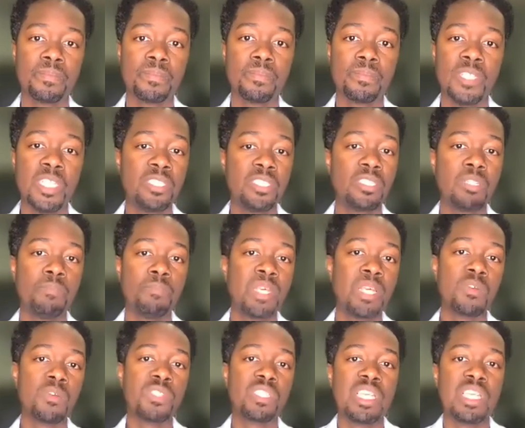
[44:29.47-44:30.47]
This should be
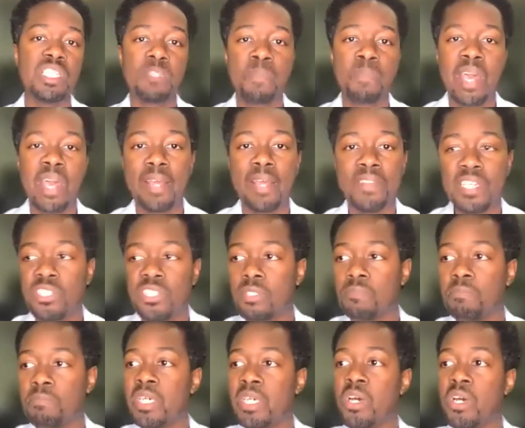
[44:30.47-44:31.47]
on C-SPAN. This should
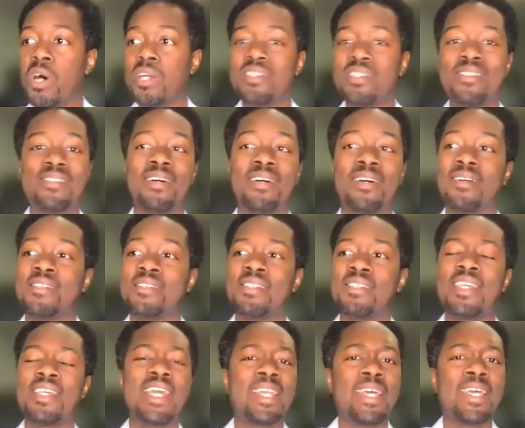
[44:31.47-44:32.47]
be on a C
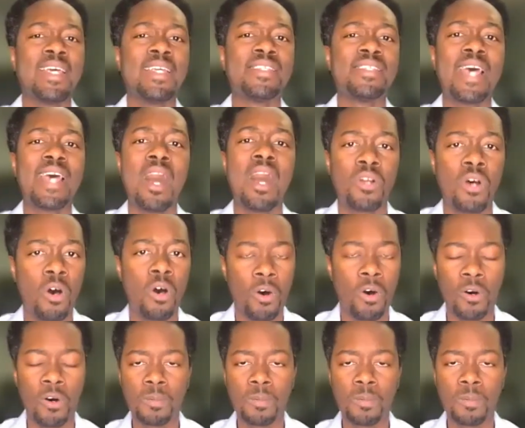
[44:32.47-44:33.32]
N N town hall.